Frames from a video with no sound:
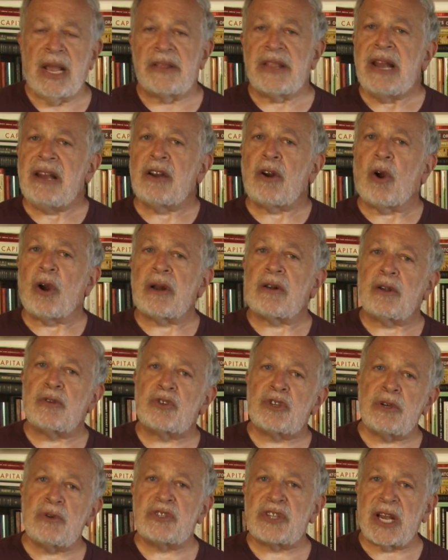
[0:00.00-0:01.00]
And then in
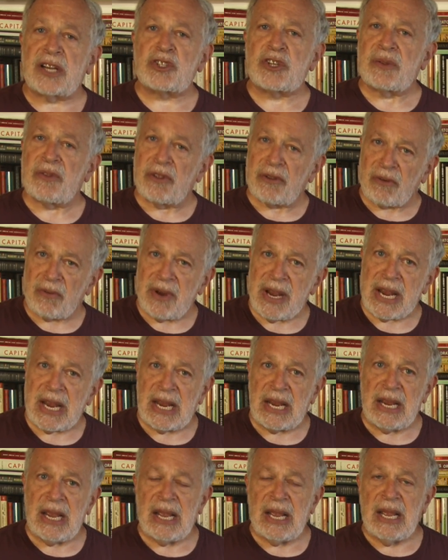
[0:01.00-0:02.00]
Article 2, Section
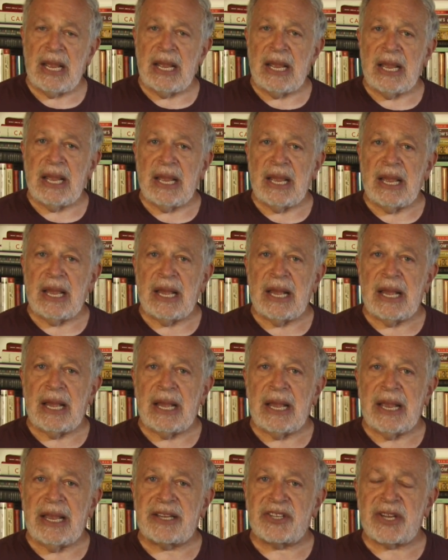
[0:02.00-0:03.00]
3,
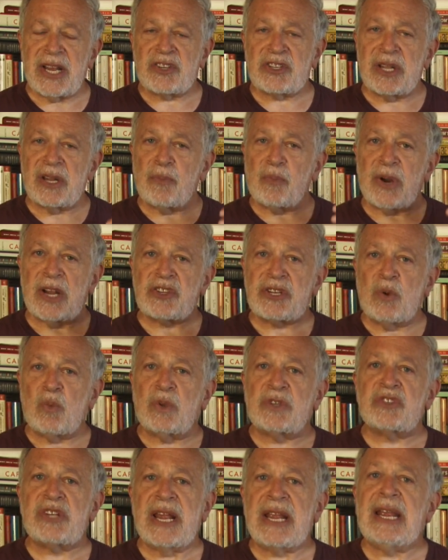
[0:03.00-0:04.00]
it says that the
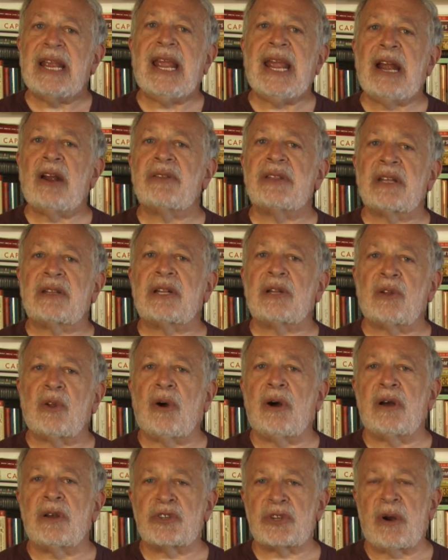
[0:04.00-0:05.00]
President will take care that the
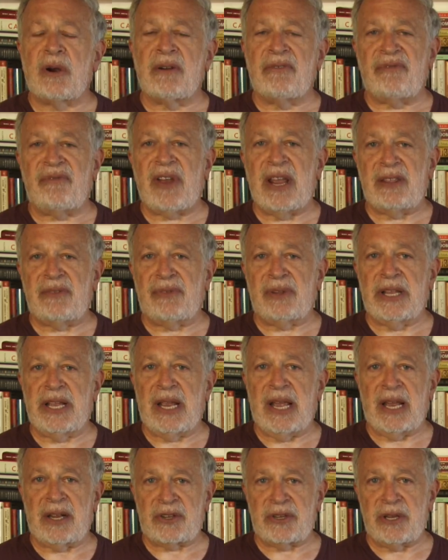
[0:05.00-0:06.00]
laws are
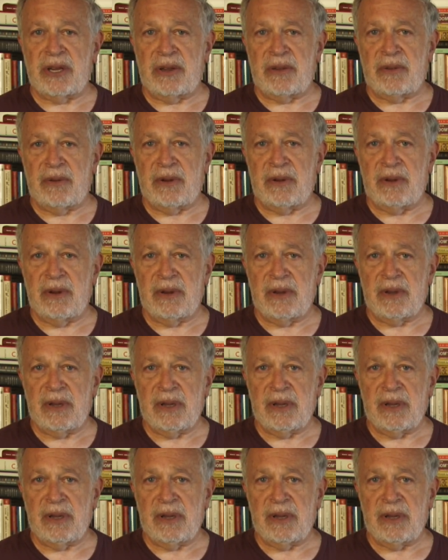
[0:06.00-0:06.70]
faithfully executed.